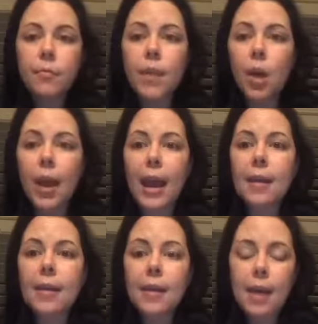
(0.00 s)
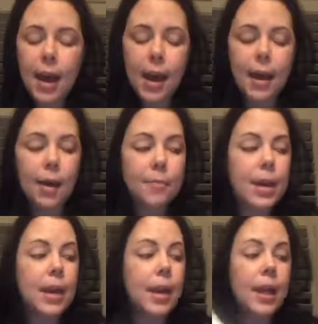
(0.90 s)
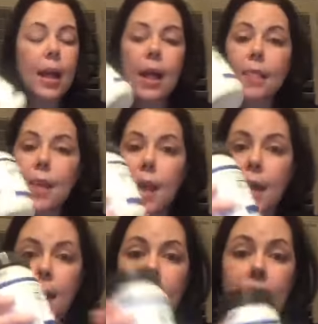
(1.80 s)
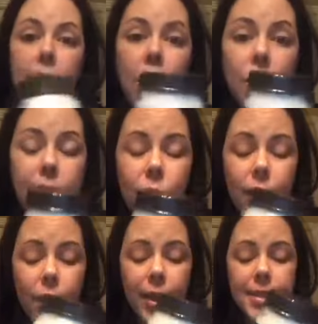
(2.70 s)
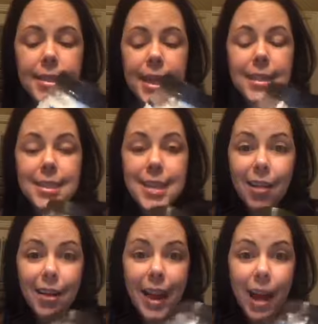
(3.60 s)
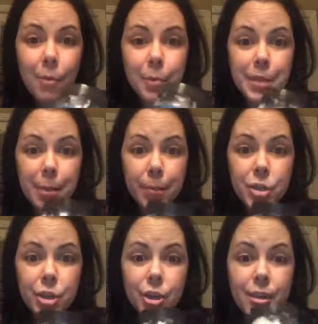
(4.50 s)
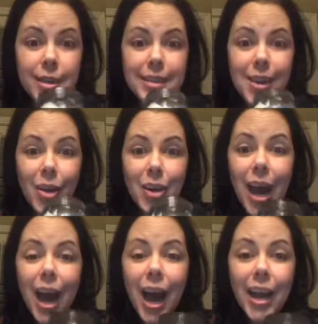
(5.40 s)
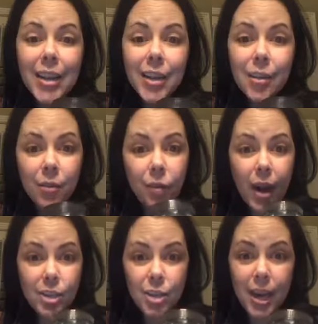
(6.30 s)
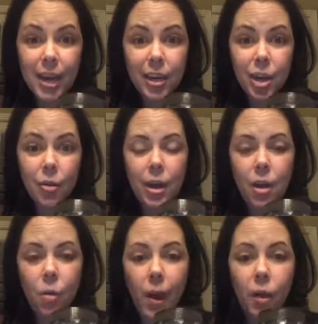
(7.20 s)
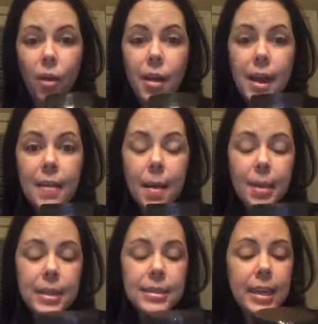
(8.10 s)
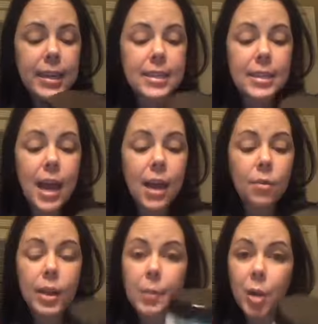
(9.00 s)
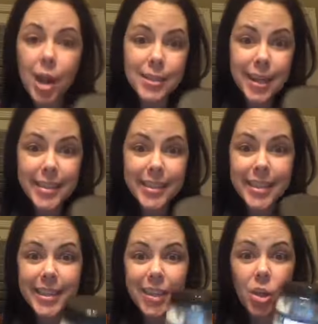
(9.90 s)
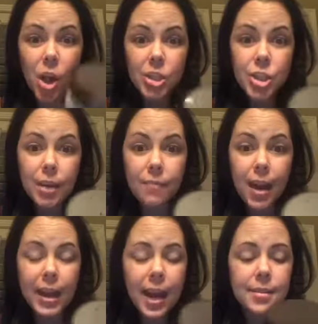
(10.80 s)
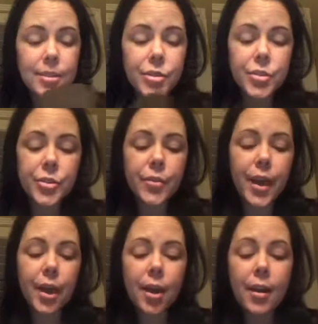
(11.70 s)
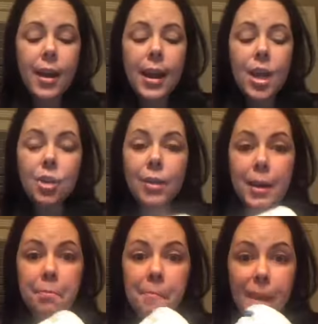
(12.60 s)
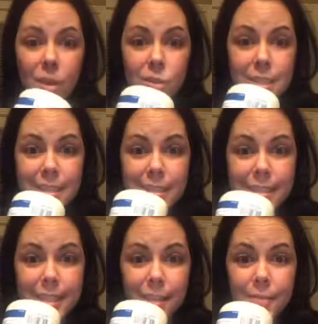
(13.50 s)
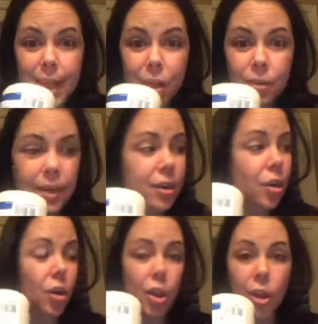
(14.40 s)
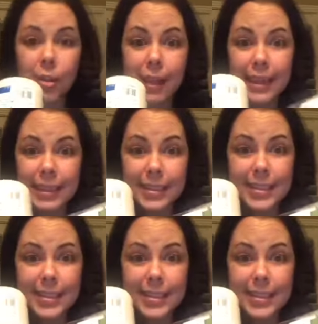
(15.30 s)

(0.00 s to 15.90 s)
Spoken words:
Okay, the coconut oil that stays solid at room temperature is called unfractionated coconut oil. That means it is not really processed. The long chain fatty acids are still there. You can melt this stuff down and it'll look like this,